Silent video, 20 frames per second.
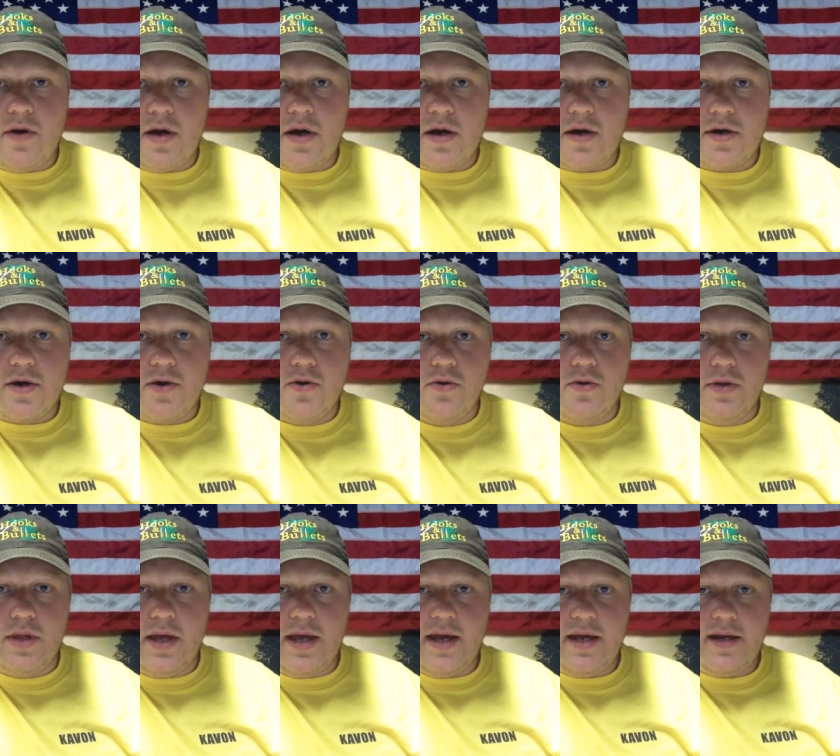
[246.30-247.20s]
our
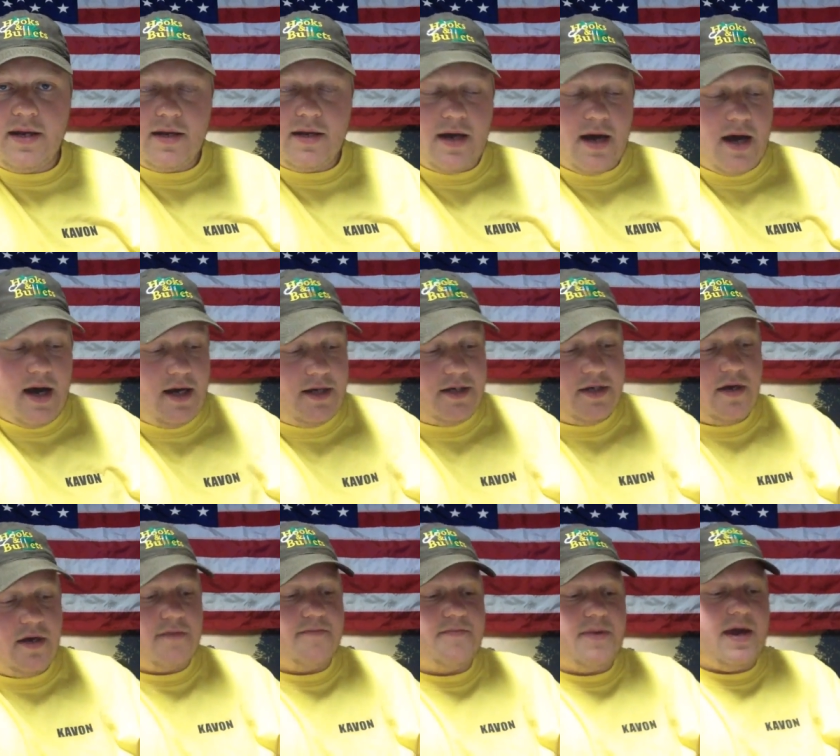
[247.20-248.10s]
Kool-Aid and hot
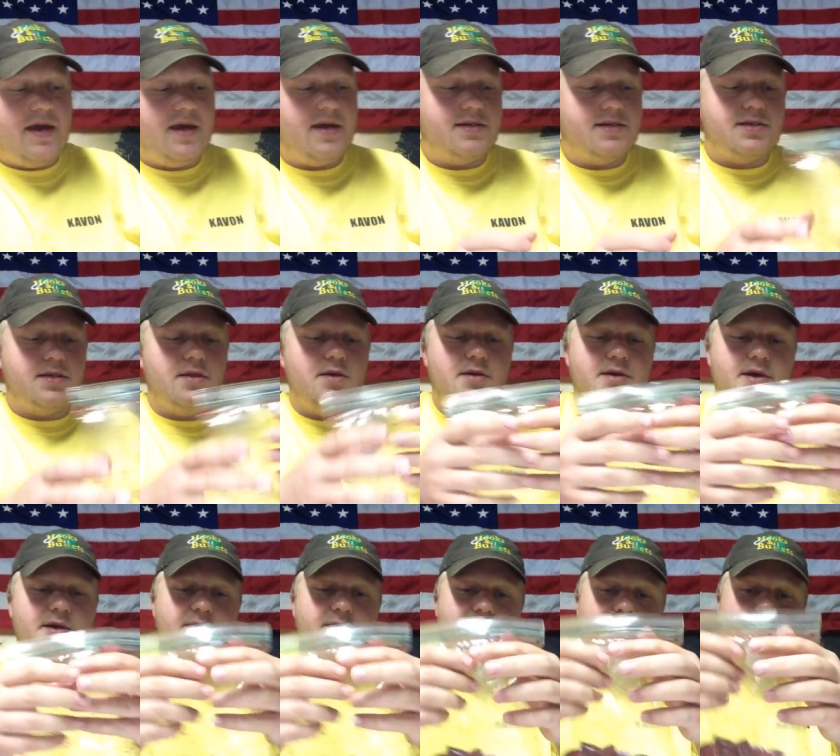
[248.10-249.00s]
dog bait is
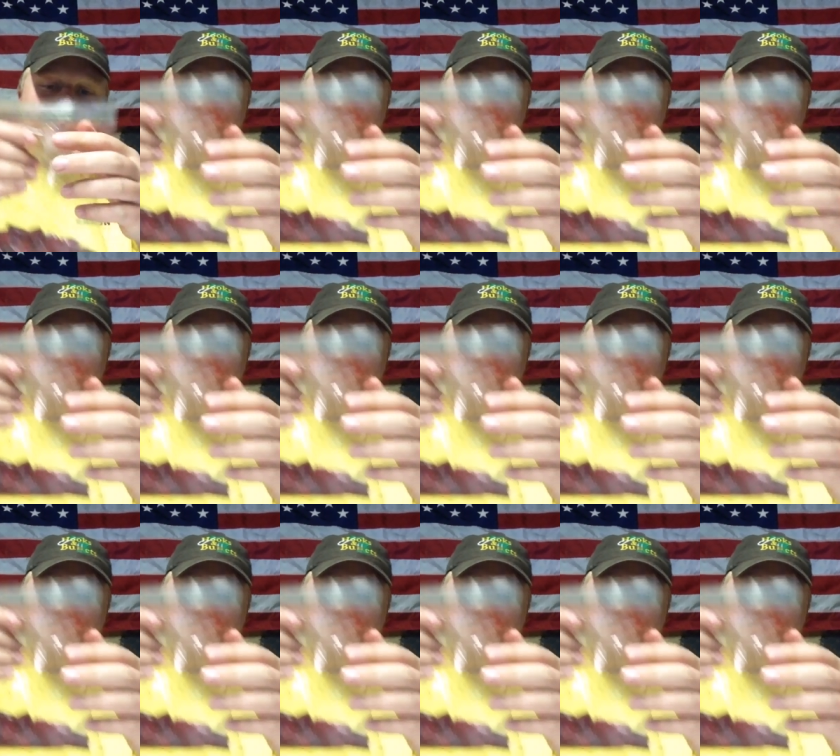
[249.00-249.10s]
looking.